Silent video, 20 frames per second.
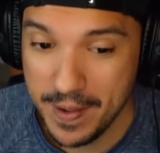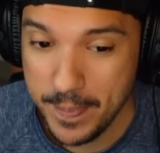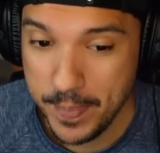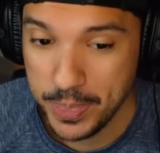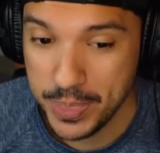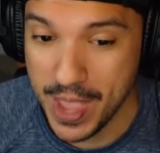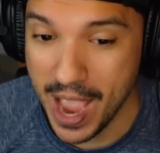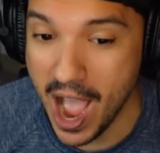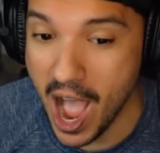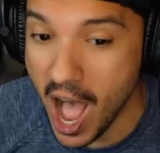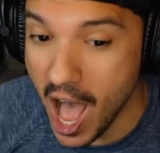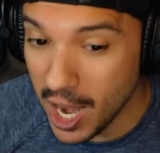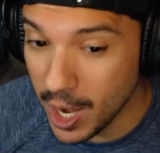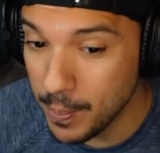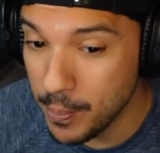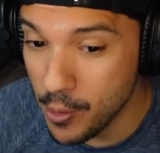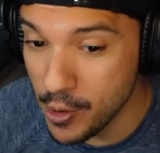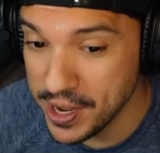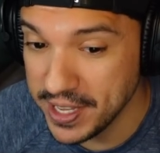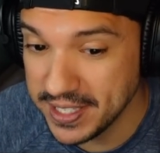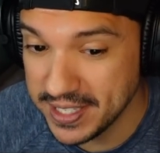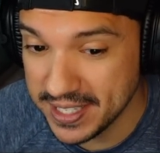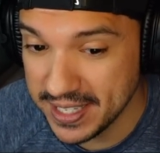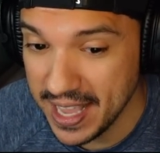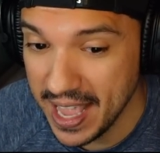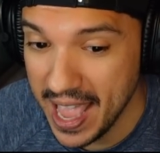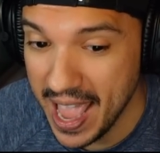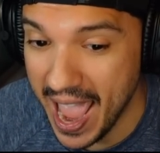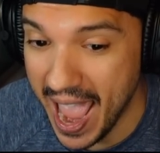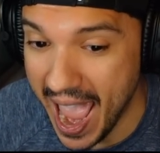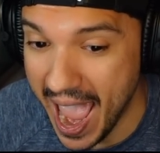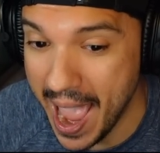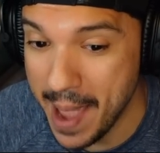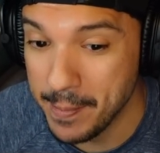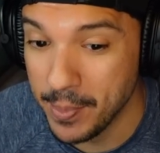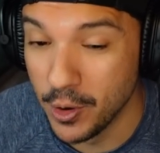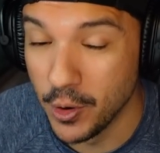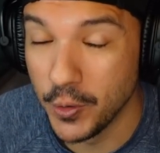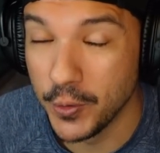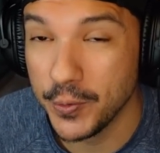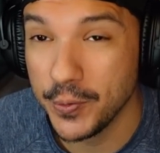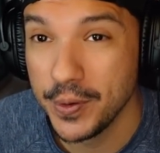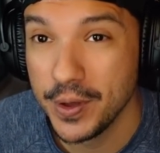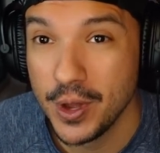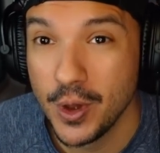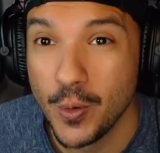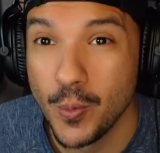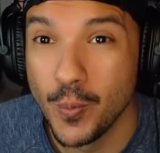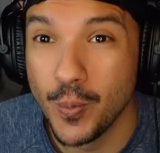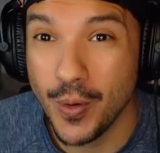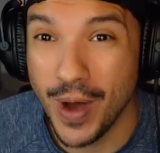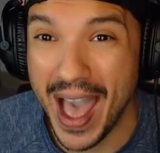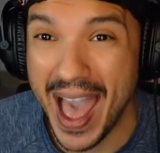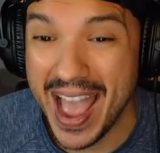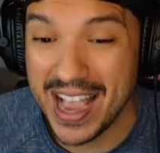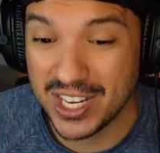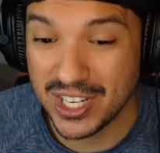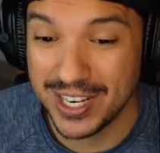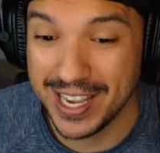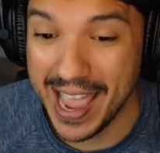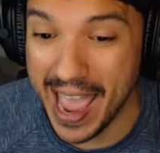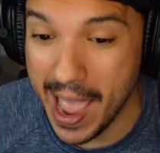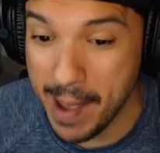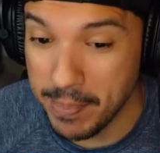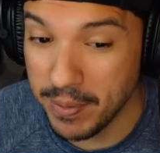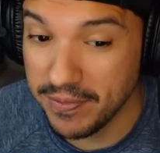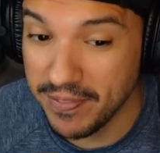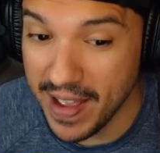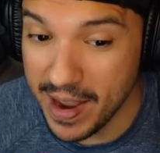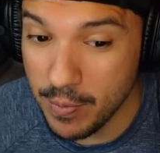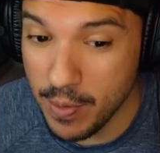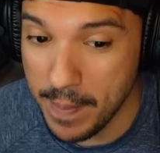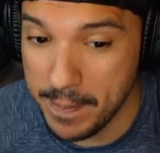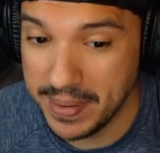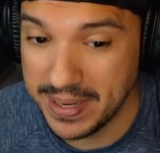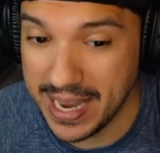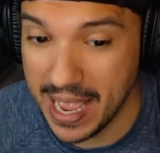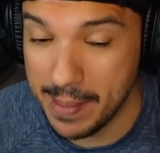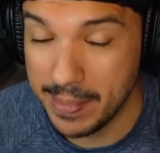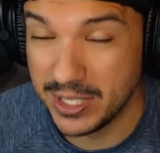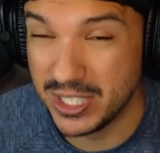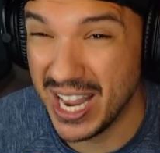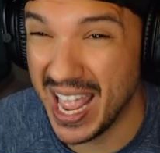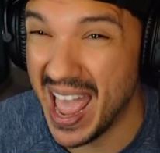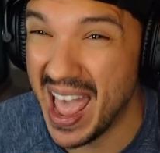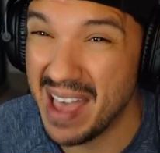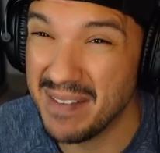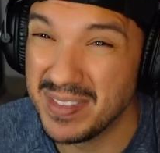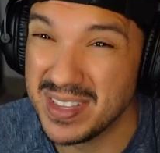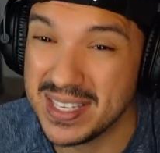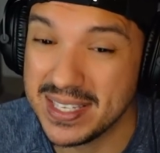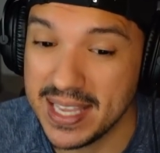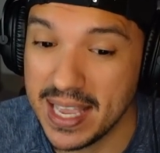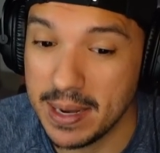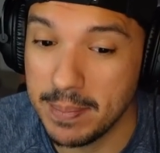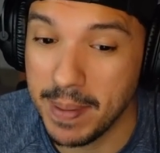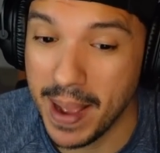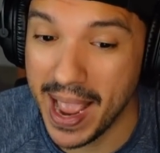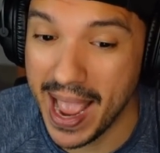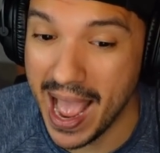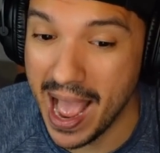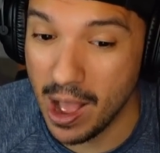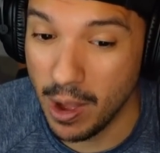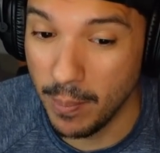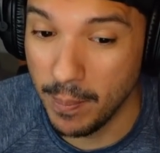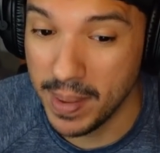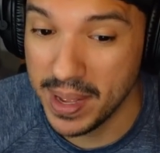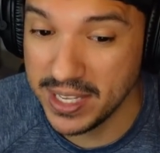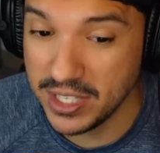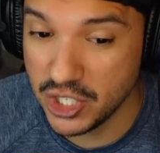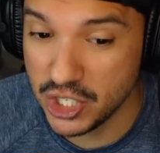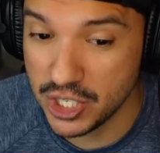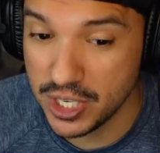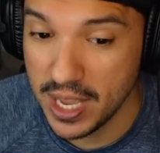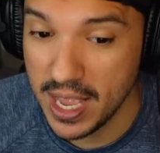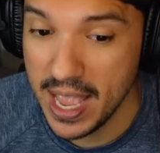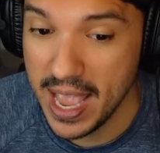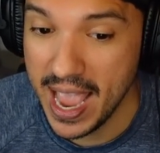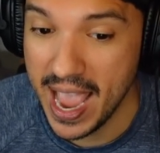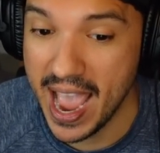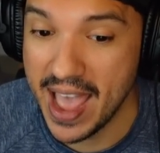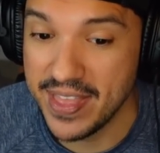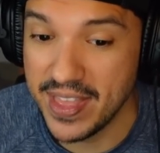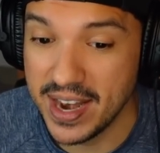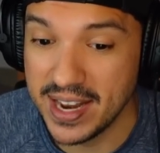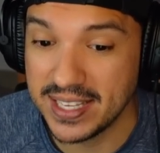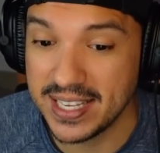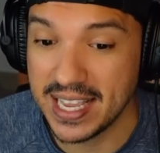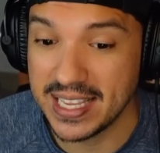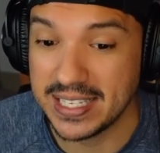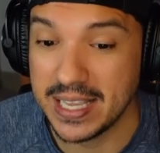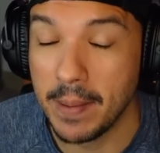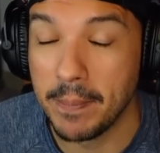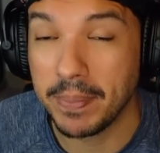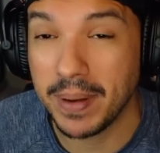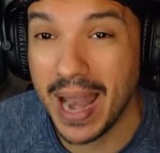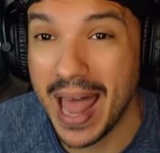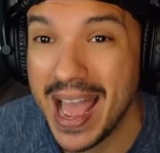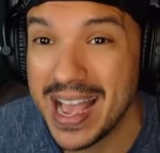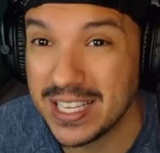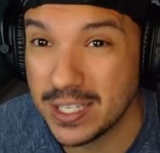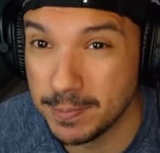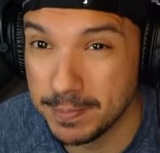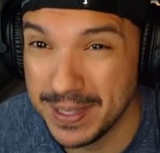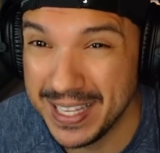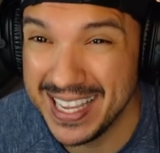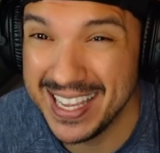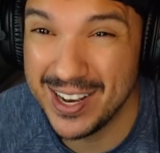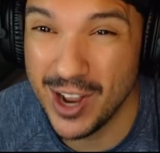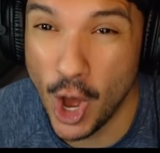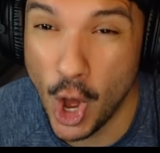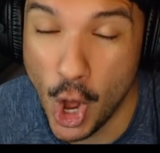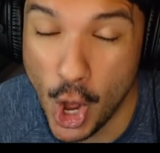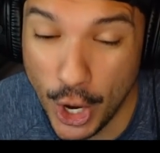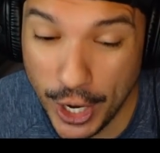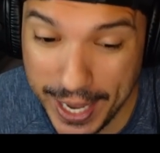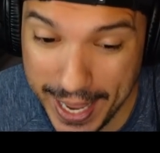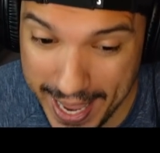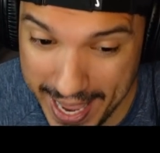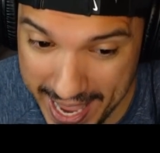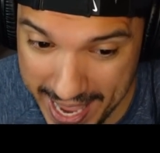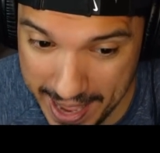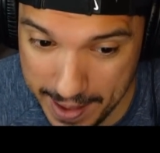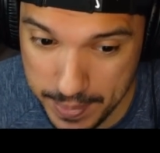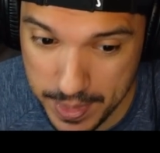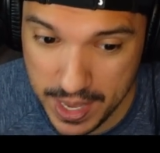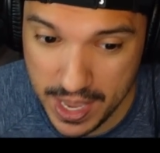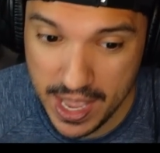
Now, hollow points ammo will actually amplify weapon damage. They haven't said by how much. And then it says it applies bleed on hit.